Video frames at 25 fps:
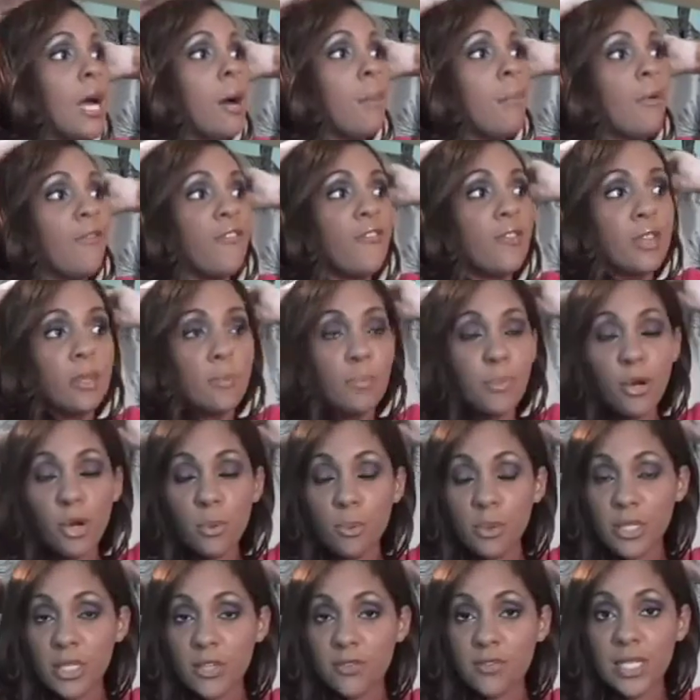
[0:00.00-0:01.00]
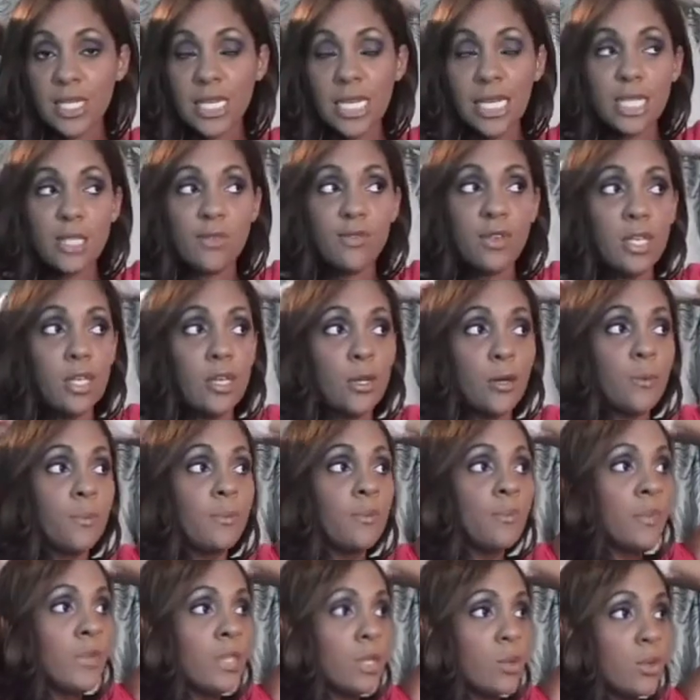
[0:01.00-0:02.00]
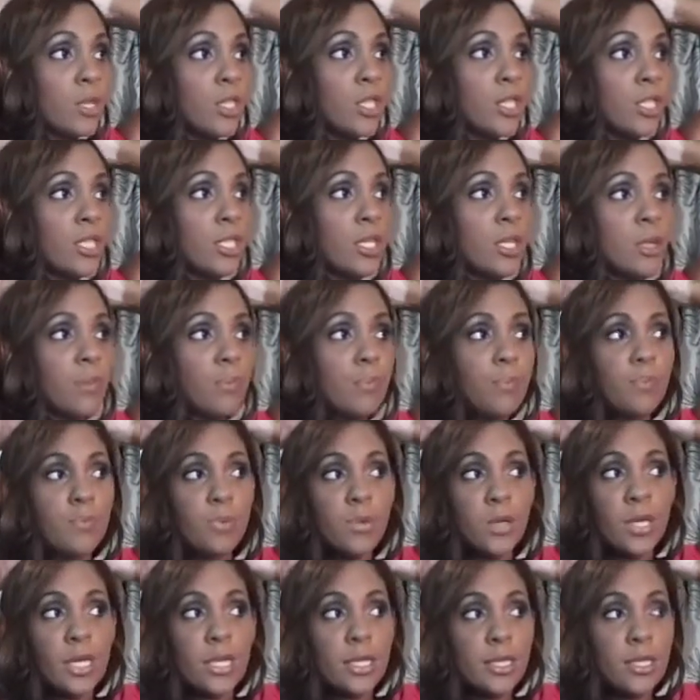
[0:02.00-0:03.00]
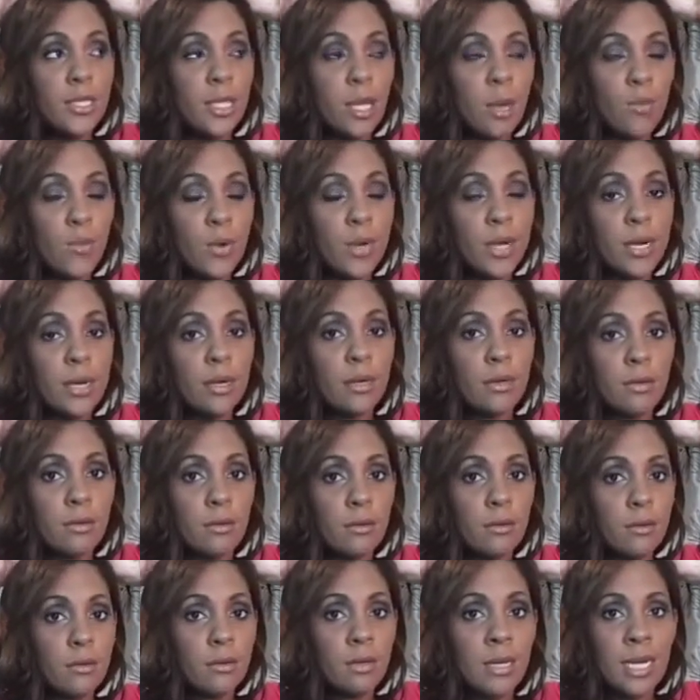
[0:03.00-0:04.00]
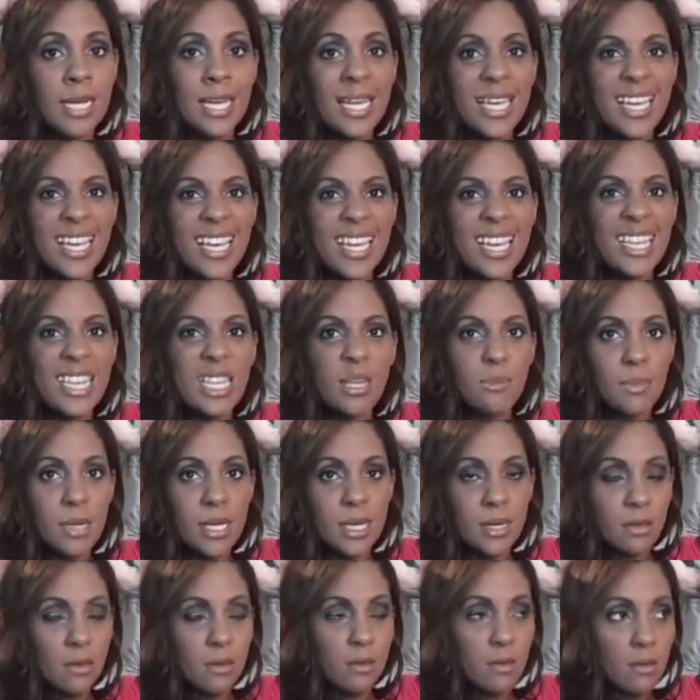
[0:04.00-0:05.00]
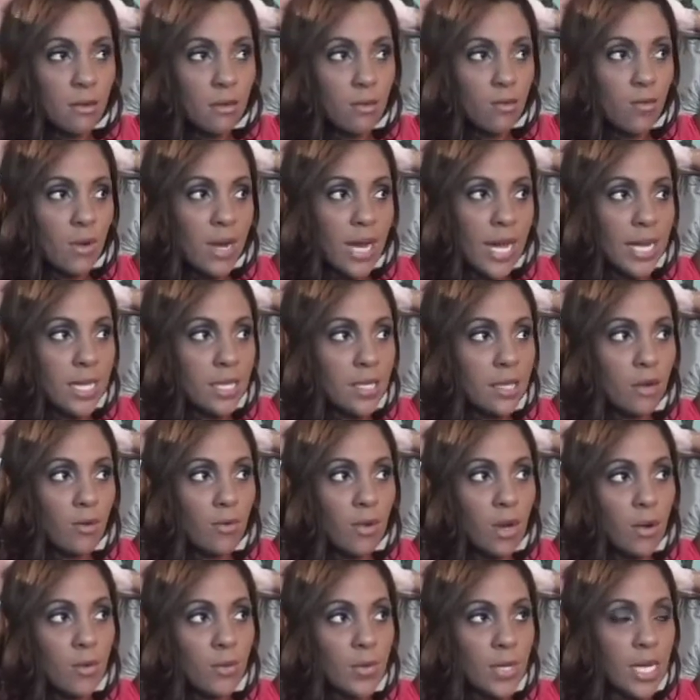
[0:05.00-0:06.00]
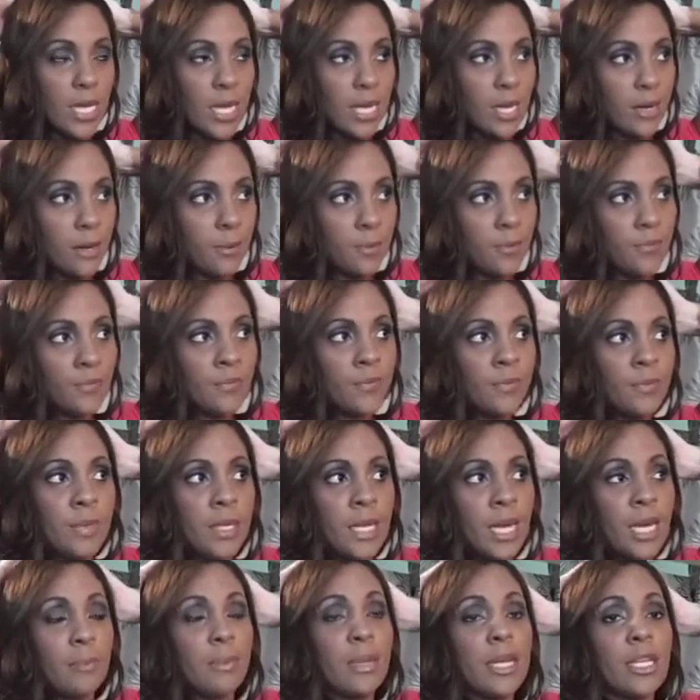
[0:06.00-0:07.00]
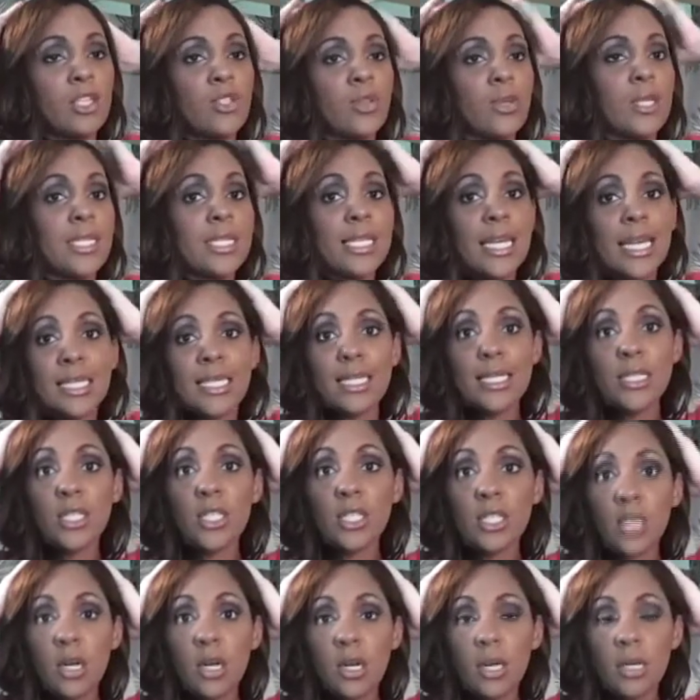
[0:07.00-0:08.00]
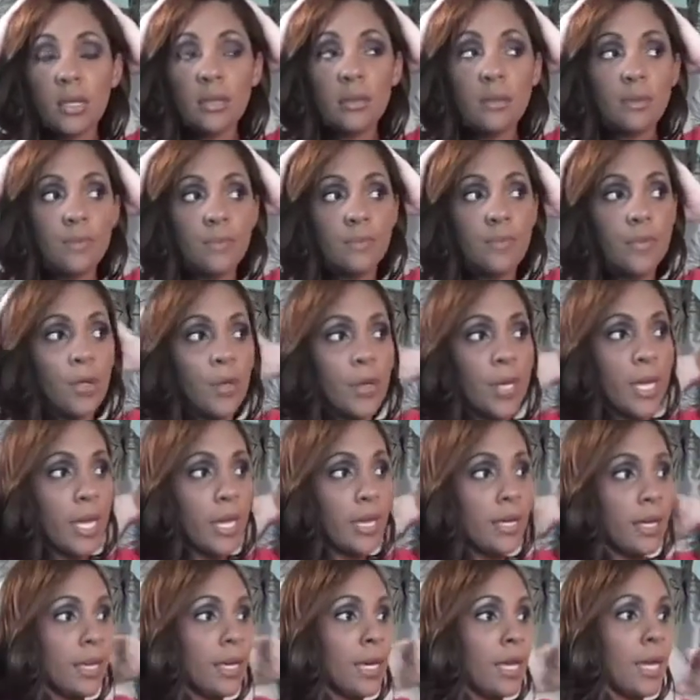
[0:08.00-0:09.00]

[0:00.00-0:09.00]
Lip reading: But for the purpose of today's video, we're just going to put it somewhere in the middle, right around here. And make sure it's nice and snug, okay?